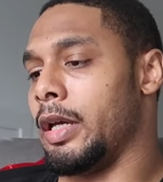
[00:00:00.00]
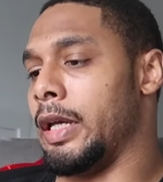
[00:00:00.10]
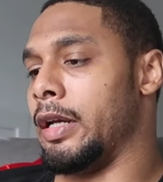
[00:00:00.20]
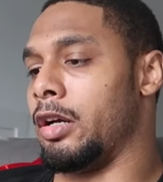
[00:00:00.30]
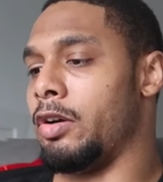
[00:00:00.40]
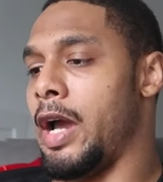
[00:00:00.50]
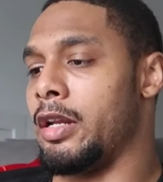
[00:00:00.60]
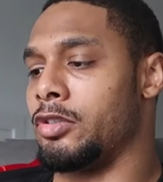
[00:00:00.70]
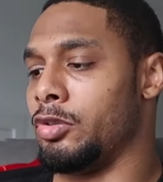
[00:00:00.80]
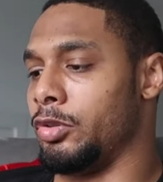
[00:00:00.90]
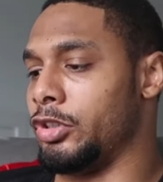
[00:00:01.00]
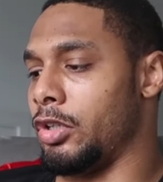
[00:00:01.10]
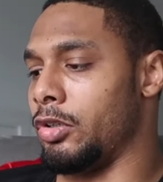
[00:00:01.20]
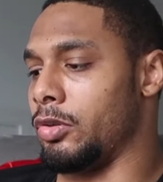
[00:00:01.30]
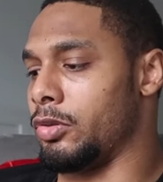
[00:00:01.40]
Get a gratitude
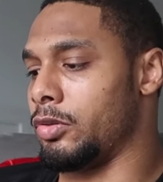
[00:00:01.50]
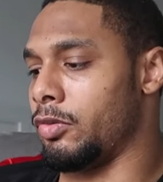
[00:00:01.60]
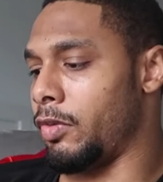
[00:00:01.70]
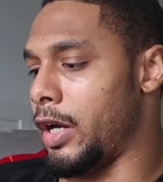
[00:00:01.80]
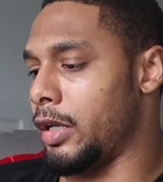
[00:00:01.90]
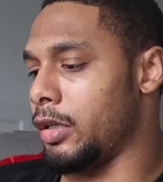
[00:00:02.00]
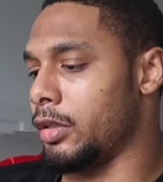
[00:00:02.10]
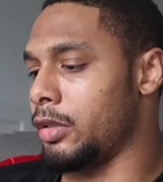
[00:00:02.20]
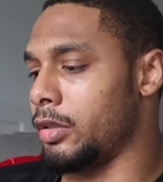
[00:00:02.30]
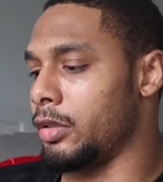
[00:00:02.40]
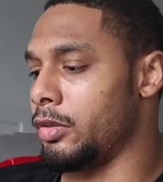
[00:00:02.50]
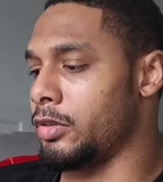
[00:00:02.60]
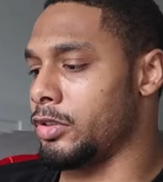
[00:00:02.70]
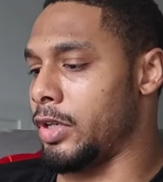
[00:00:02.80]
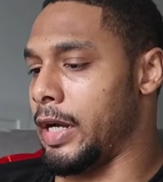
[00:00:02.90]
journal, right?
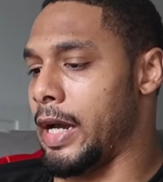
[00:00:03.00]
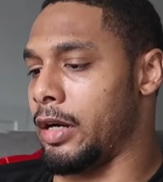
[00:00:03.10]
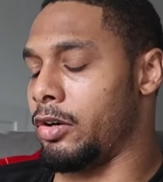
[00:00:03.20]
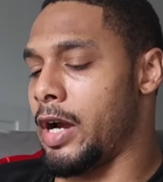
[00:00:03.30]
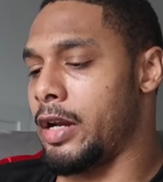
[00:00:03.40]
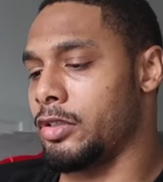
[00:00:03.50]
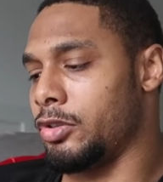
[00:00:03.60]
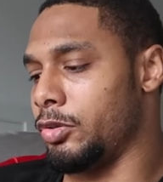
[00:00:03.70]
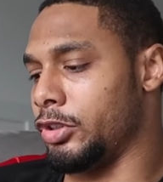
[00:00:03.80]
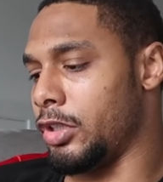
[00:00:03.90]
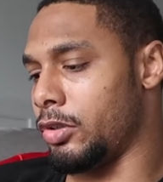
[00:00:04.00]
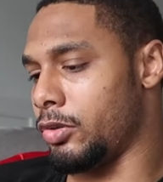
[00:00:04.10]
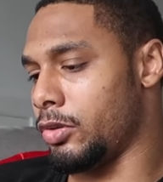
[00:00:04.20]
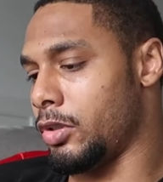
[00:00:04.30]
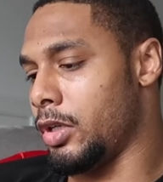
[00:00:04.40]
So I got a gratitude
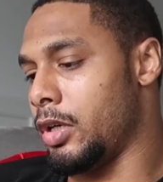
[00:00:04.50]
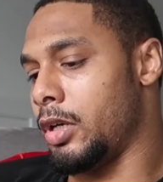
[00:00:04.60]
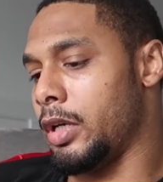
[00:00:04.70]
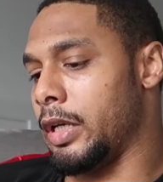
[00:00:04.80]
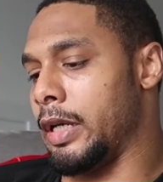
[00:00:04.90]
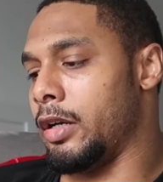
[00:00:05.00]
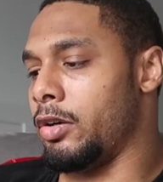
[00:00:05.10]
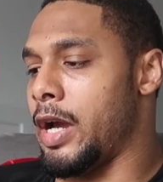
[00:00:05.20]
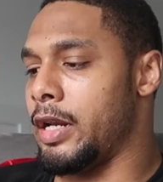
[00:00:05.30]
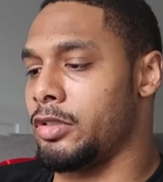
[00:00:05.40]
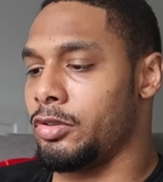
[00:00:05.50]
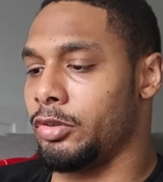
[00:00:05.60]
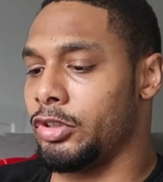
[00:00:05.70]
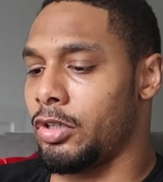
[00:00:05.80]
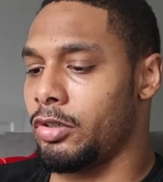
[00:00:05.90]
journal. Get a
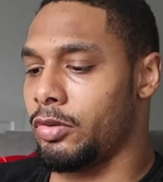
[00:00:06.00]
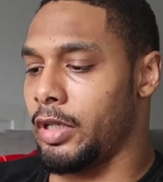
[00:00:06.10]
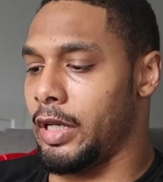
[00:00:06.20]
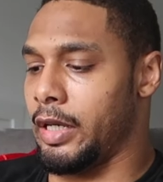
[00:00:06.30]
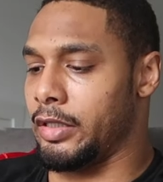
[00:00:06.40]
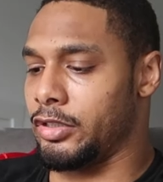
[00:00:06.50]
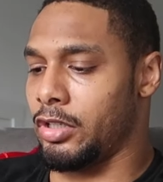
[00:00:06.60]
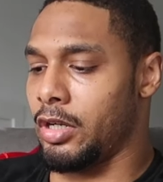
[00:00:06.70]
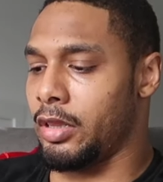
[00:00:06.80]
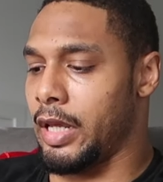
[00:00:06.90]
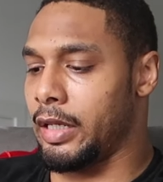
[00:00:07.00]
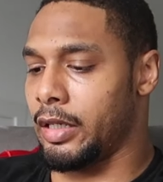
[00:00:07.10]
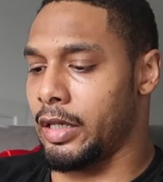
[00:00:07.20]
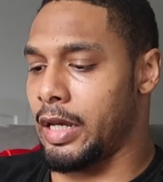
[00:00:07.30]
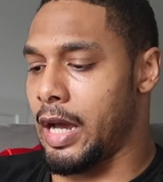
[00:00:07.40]
gratitude journal and start
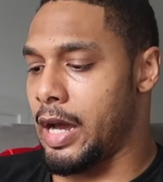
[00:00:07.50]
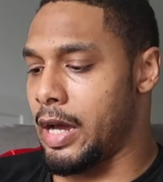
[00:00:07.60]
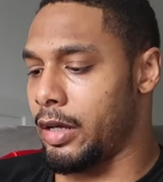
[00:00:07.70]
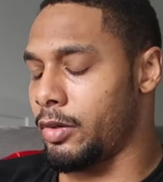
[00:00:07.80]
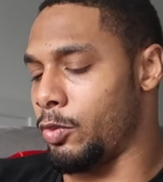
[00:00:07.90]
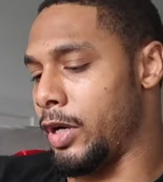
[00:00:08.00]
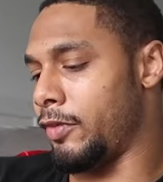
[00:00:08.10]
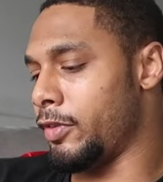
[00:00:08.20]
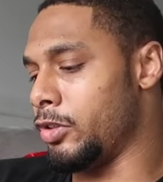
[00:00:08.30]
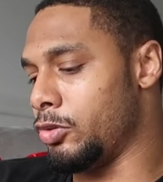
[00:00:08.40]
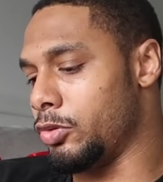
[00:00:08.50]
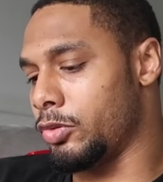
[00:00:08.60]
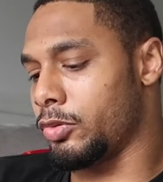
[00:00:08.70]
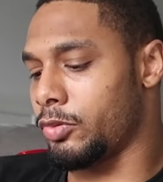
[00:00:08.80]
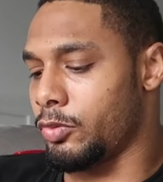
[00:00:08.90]
thanking God. Whatever
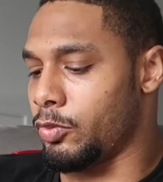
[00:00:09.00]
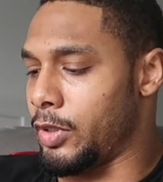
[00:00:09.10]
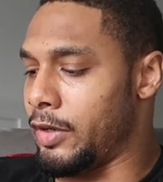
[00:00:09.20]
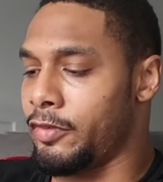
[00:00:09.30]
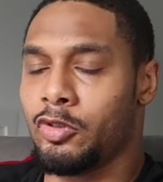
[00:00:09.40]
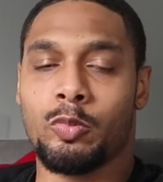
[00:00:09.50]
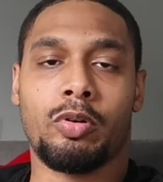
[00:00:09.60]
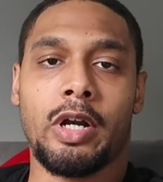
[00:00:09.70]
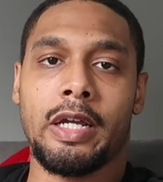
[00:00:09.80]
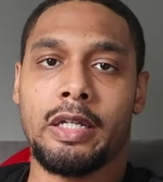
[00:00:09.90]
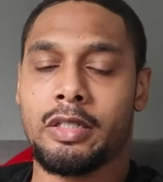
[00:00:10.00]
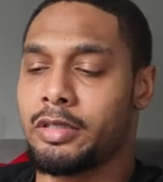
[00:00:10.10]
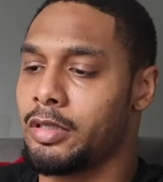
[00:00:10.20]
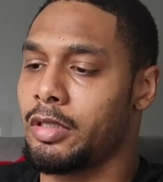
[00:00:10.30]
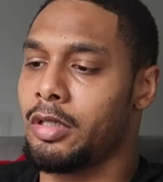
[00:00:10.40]
you praise,